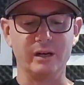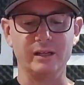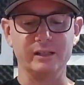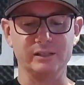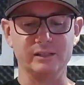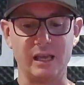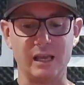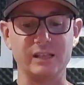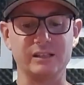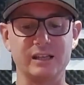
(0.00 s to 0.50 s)

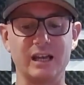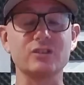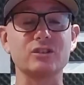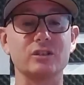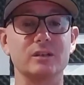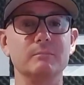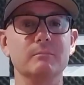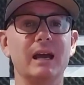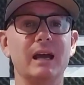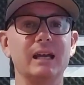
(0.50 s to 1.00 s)
It's
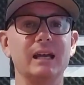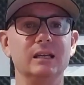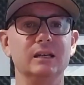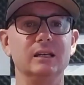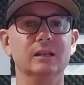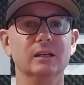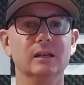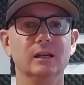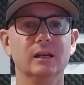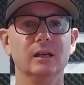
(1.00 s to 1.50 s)
actually made
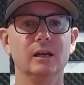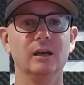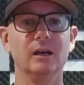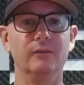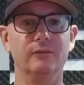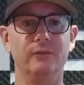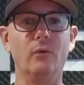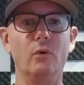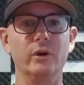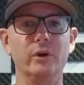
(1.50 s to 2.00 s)

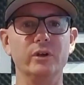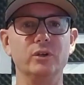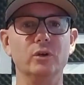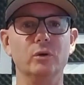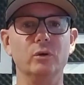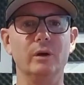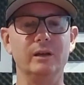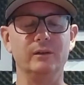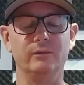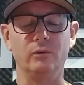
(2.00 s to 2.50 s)
for
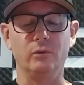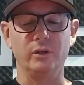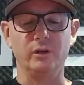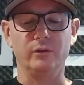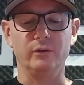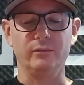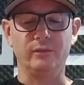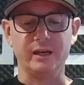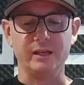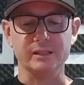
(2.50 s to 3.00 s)
you and for your
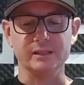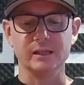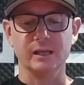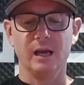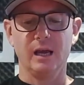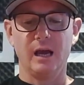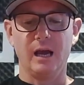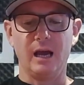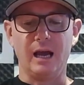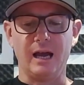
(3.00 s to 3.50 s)
face.
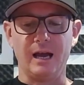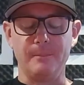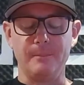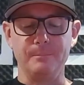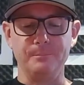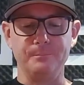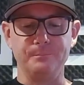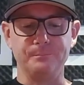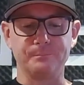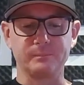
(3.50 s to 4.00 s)

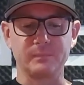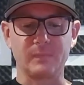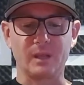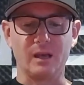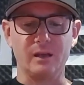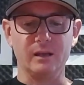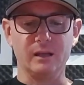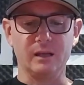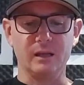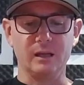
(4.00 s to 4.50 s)

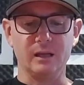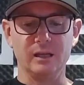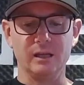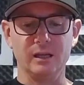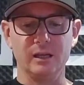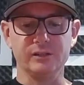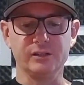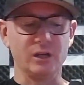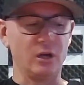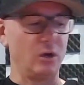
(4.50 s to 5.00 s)

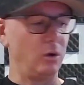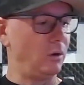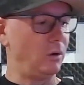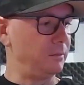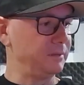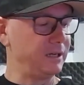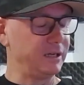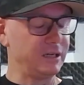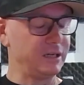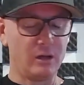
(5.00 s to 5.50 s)
So I'm
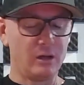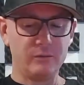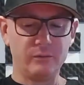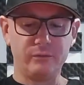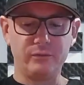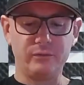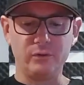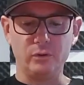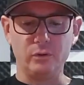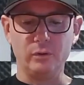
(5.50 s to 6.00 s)
going to go over a
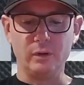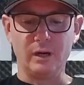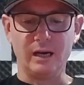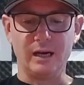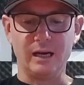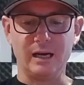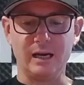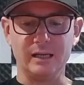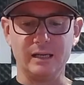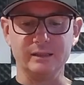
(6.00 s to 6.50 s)
few
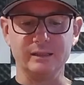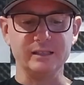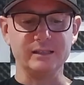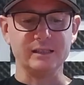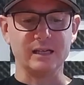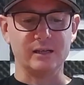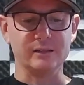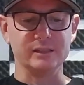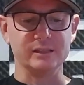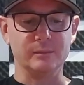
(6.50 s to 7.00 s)

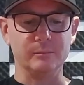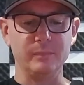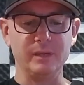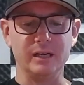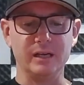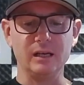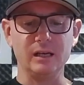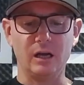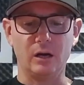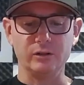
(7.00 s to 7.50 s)
details in a
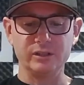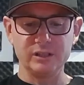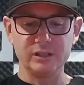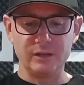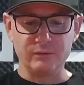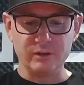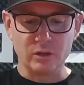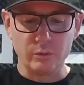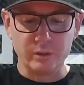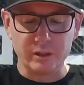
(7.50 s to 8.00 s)
minute. I'll just give
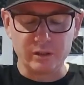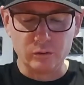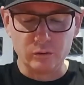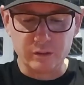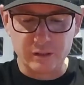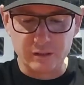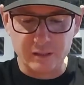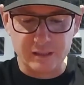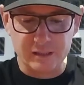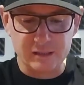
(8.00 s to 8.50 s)
you a quick look
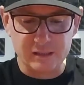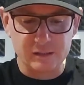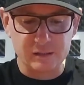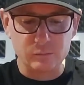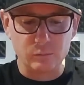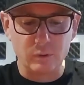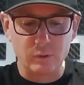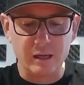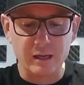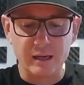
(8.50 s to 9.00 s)
at this
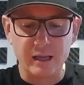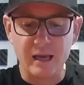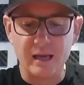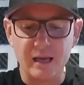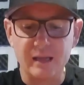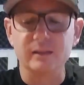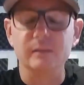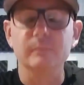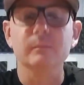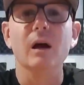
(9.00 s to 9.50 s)
one
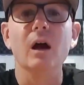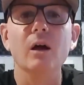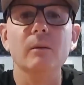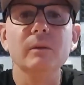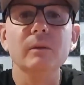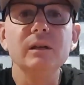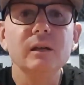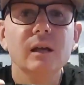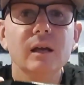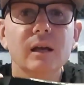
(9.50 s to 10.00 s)
at the
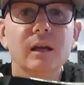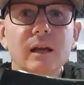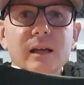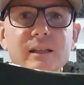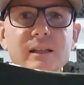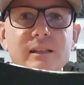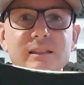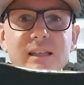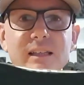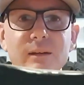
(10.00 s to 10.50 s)
moment,
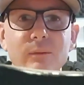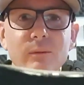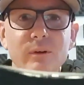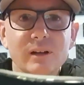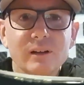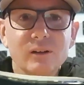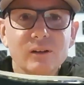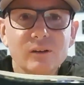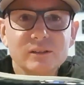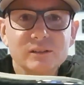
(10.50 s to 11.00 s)
see what it
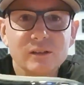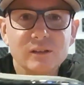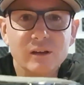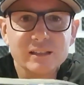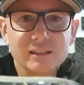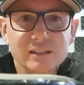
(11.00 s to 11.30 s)
looks like.